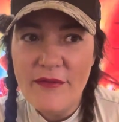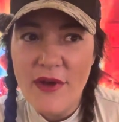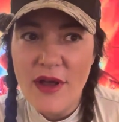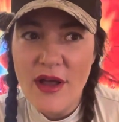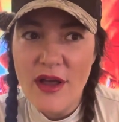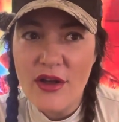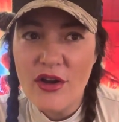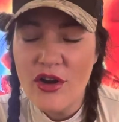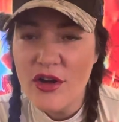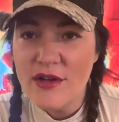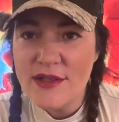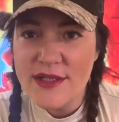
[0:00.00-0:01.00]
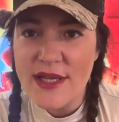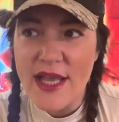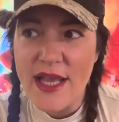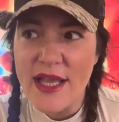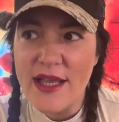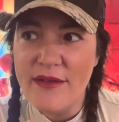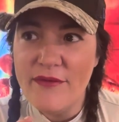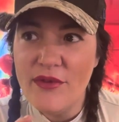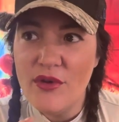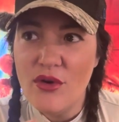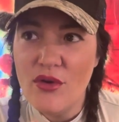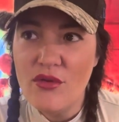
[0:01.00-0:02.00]
cursing, if you
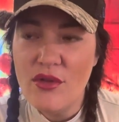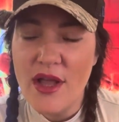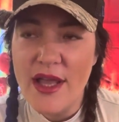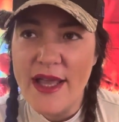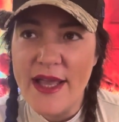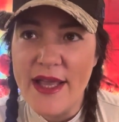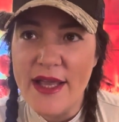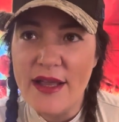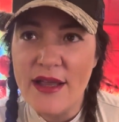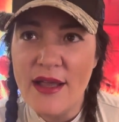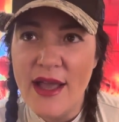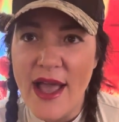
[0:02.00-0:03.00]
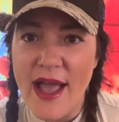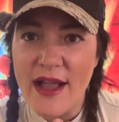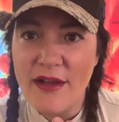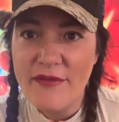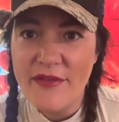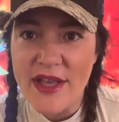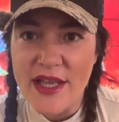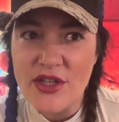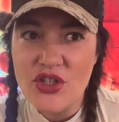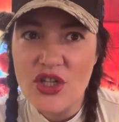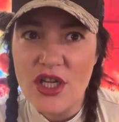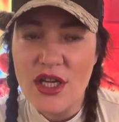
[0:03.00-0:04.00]
don't like
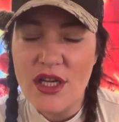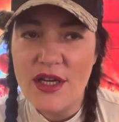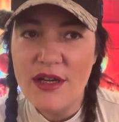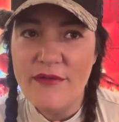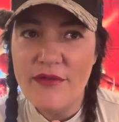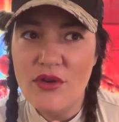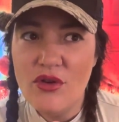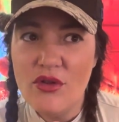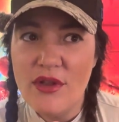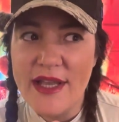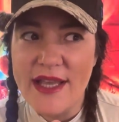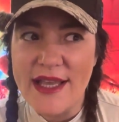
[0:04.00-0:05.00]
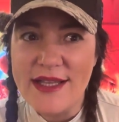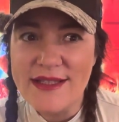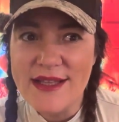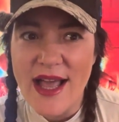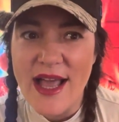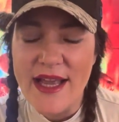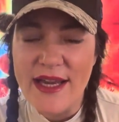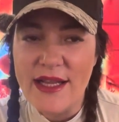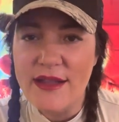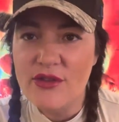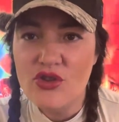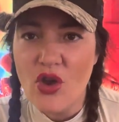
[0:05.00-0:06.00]
aggravation, if you don't like
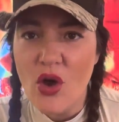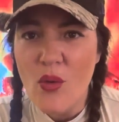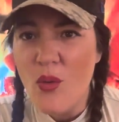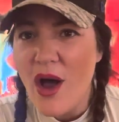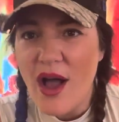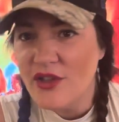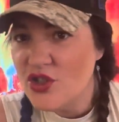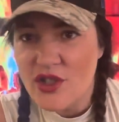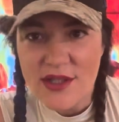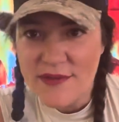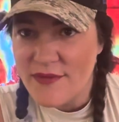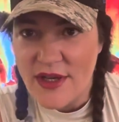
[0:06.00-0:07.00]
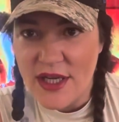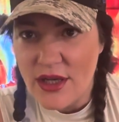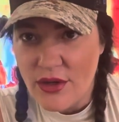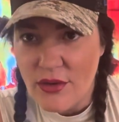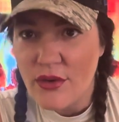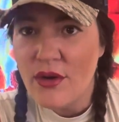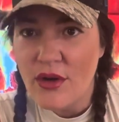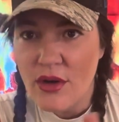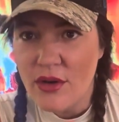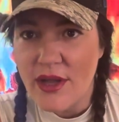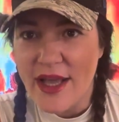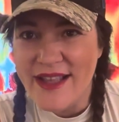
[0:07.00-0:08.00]
anxiety, don't watch this video.
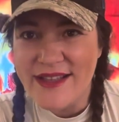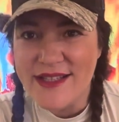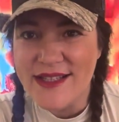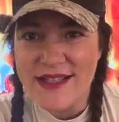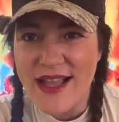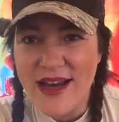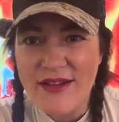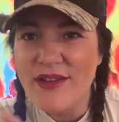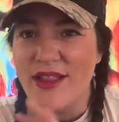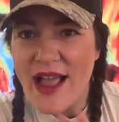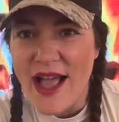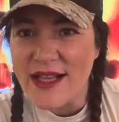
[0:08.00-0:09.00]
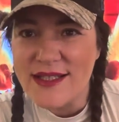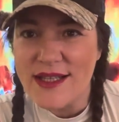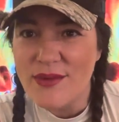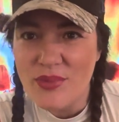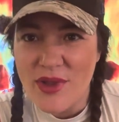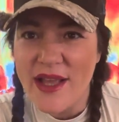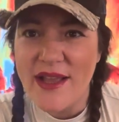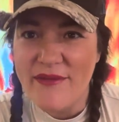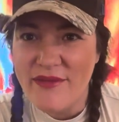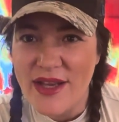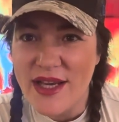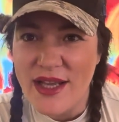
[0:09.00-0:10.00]
Okay, this is not a relaxing plant
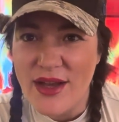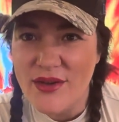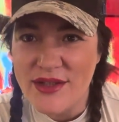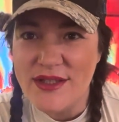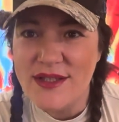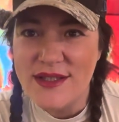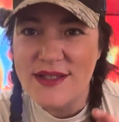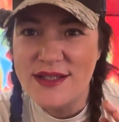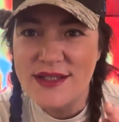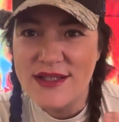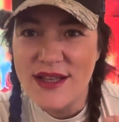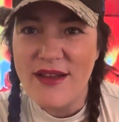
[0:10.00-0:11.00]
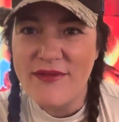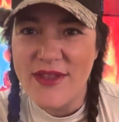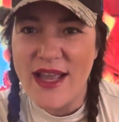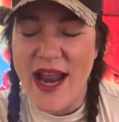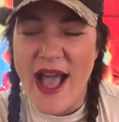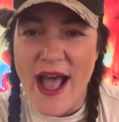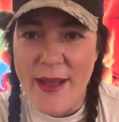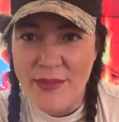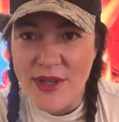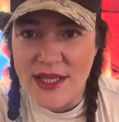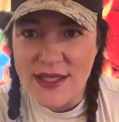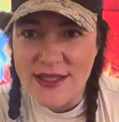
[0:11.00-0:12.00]
video. This is stuff that
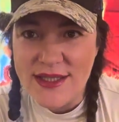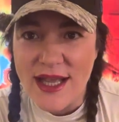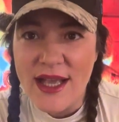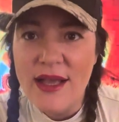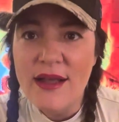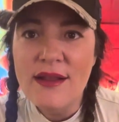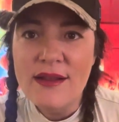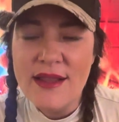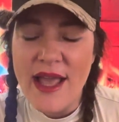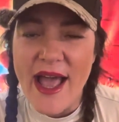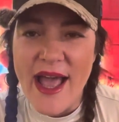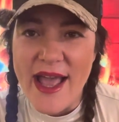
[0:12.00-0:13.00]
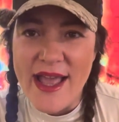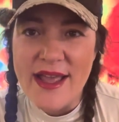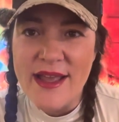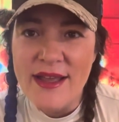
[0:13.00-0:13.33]
happens, that